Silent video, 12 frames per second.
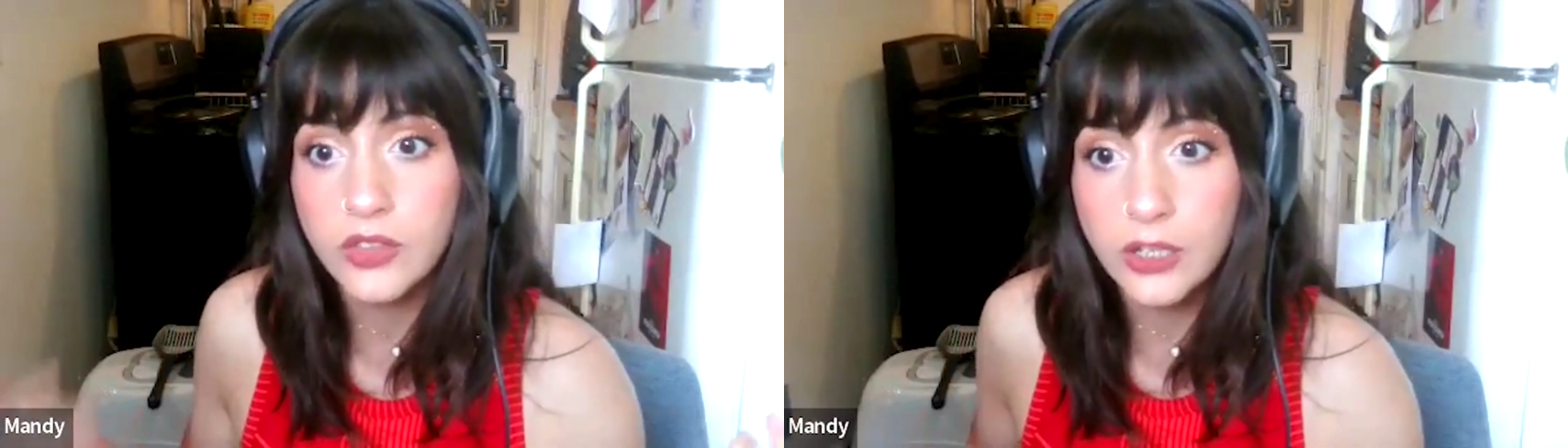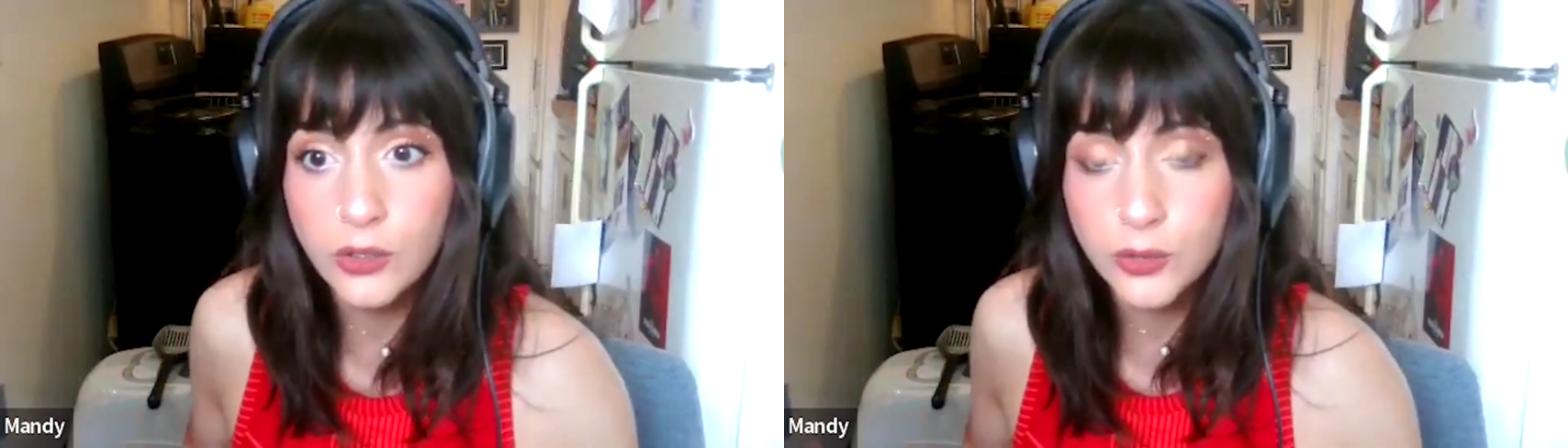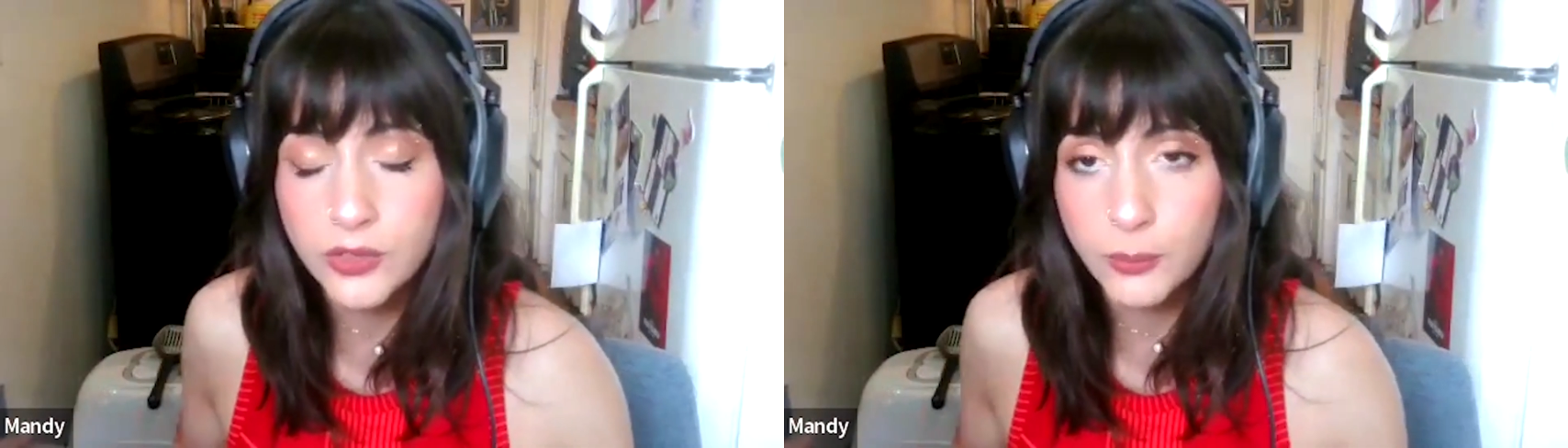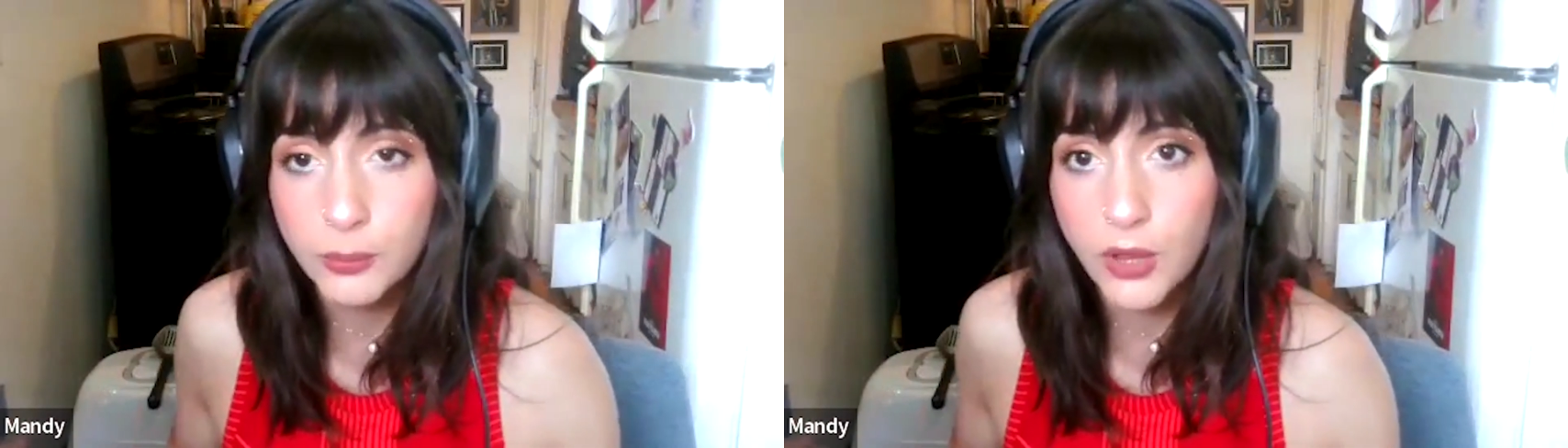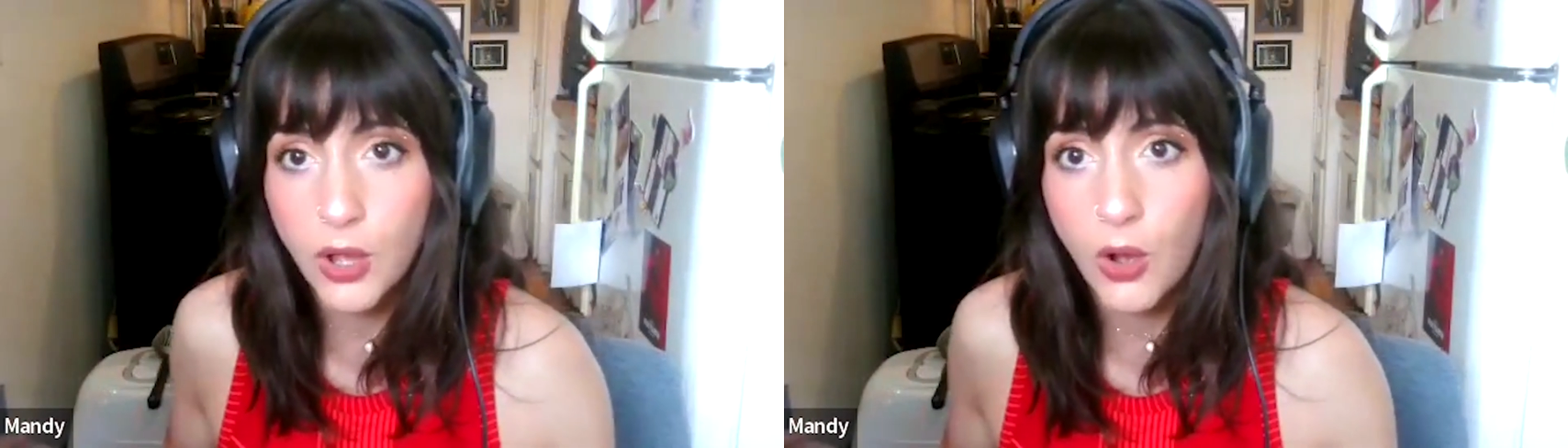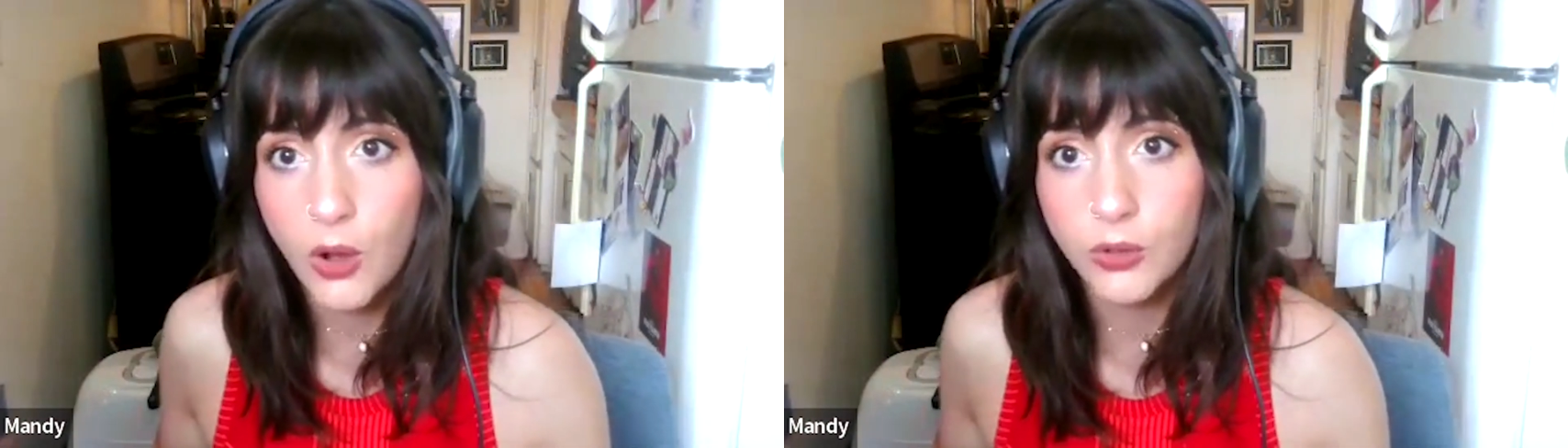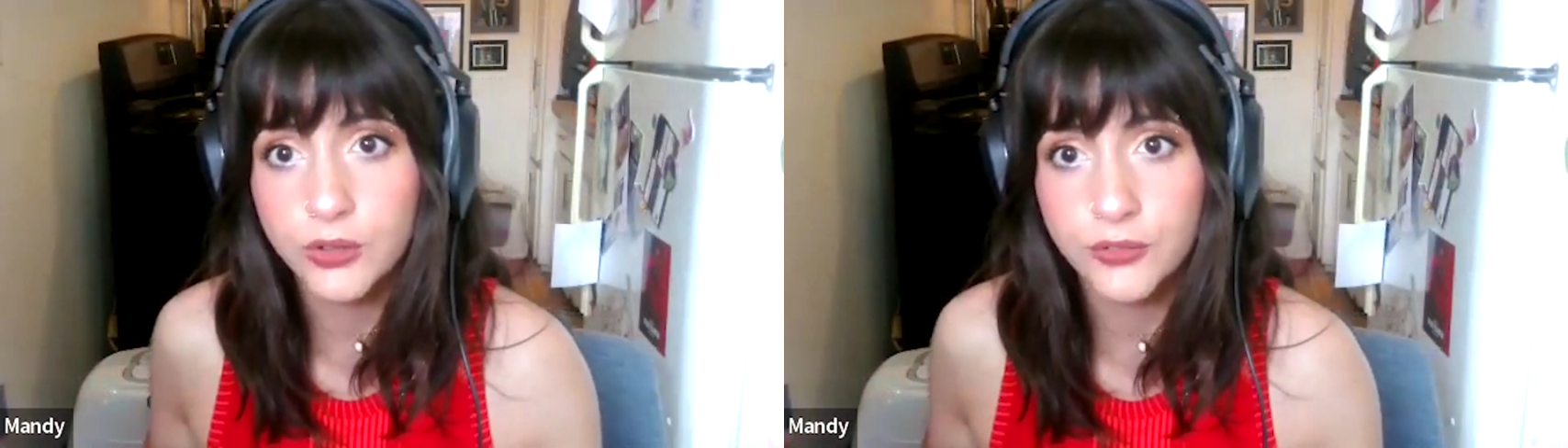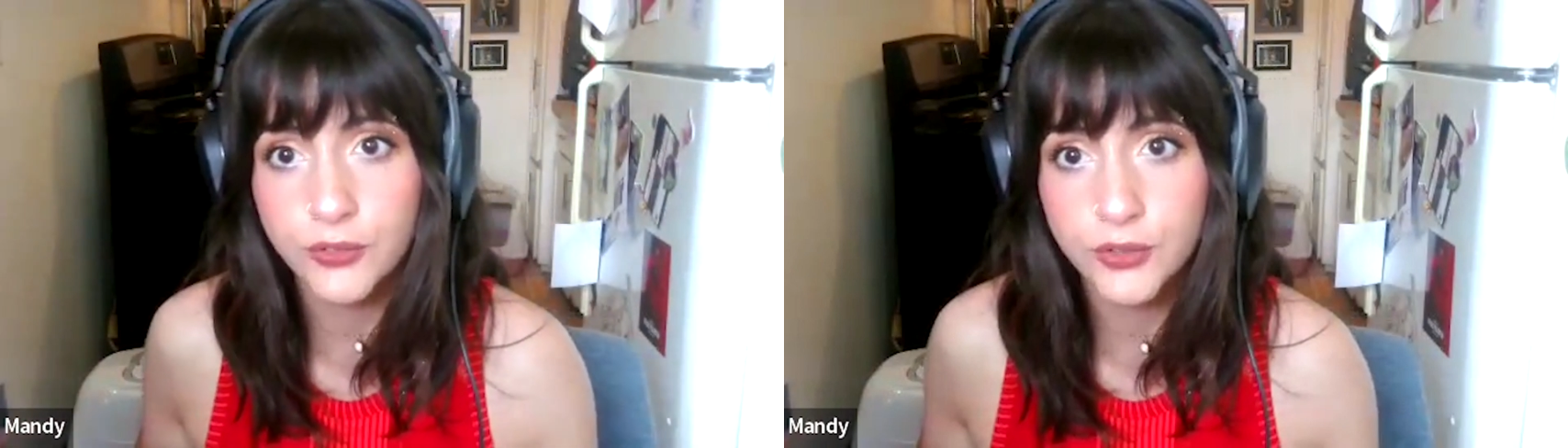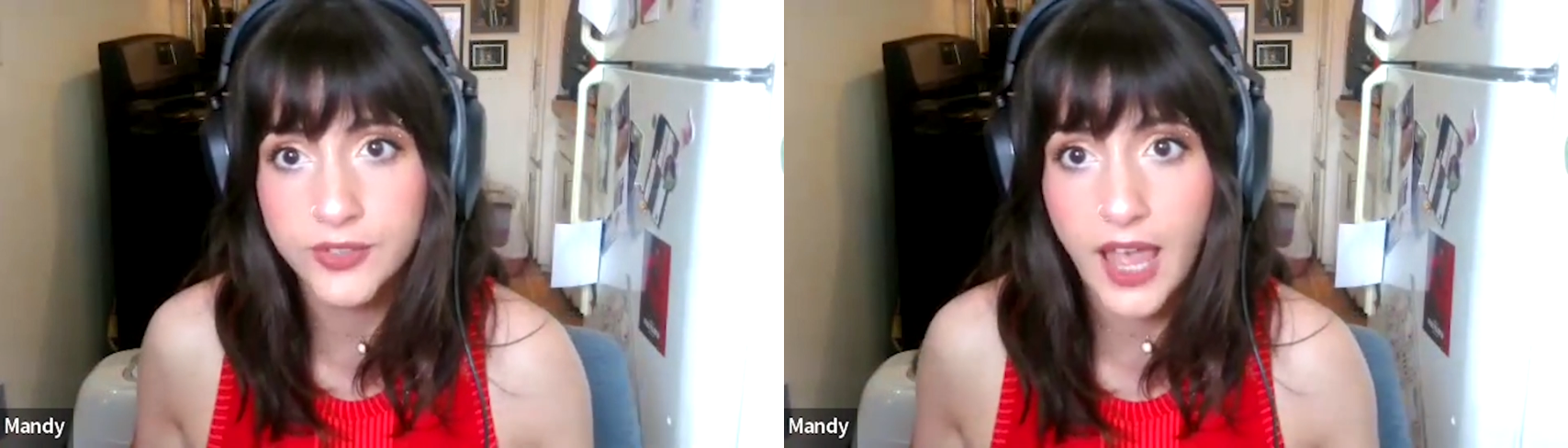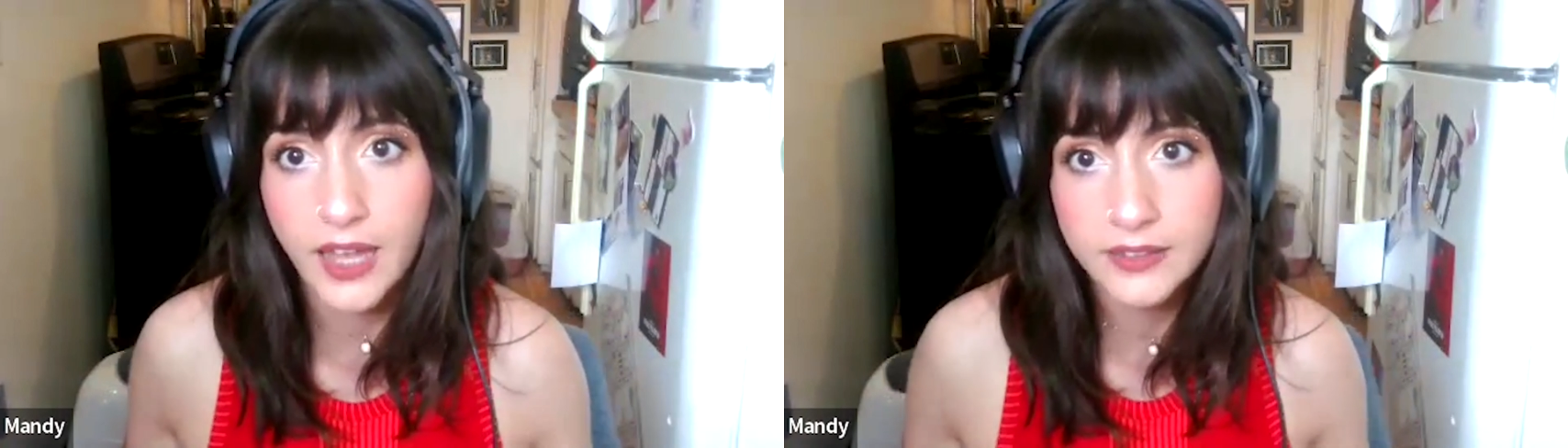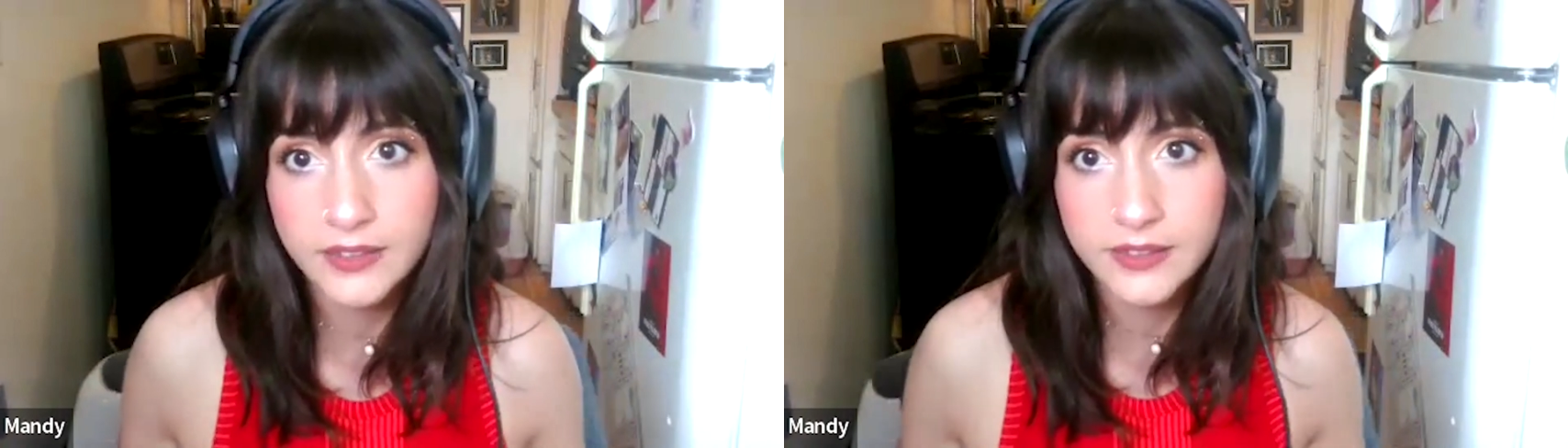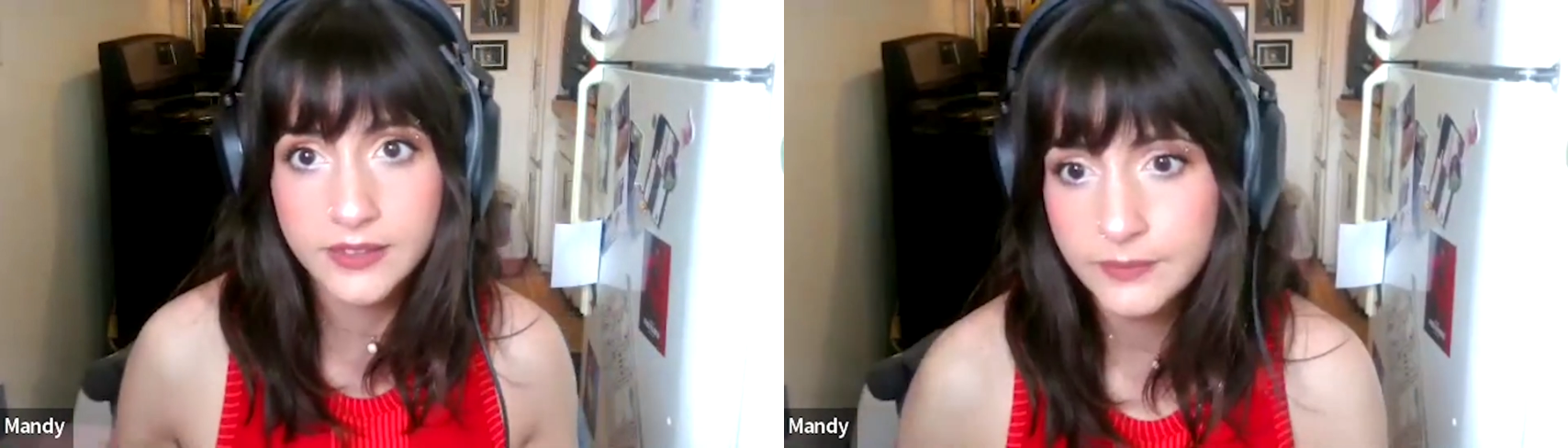They use their blowholes for
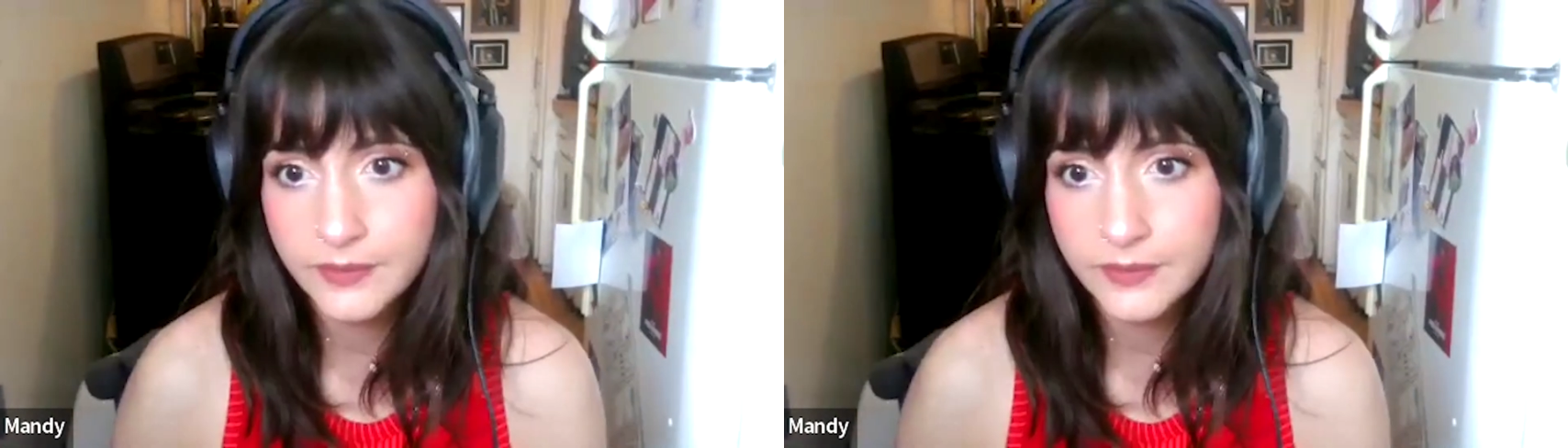sex.